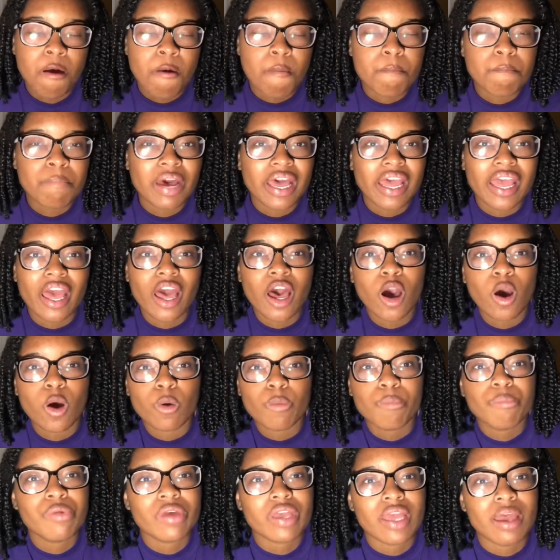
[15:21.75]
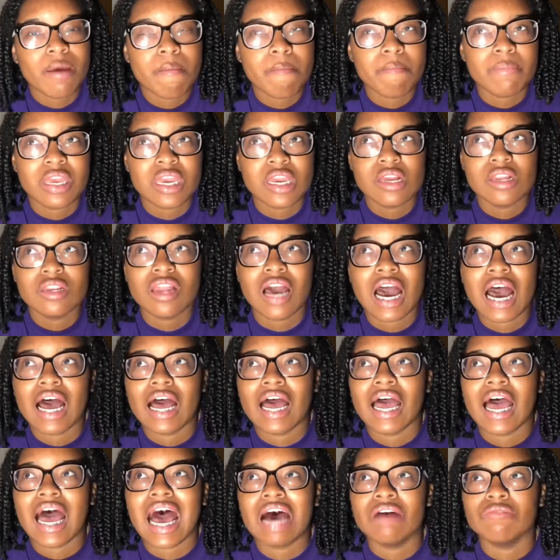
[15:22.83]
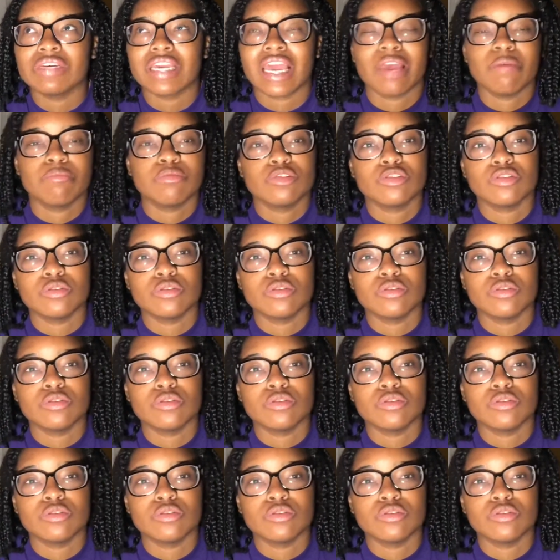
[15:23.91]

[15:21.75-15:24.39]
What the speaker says: but help me not have to